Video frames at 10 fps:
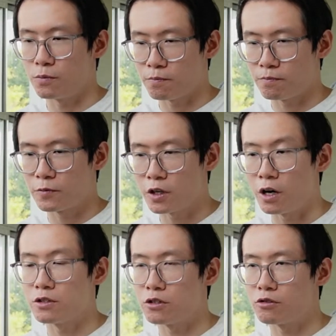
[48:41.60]

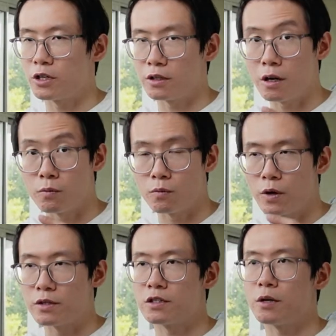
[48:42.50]
concentrated on one
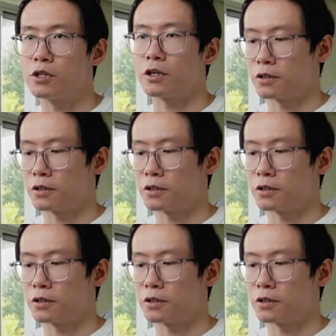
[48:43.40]
subject.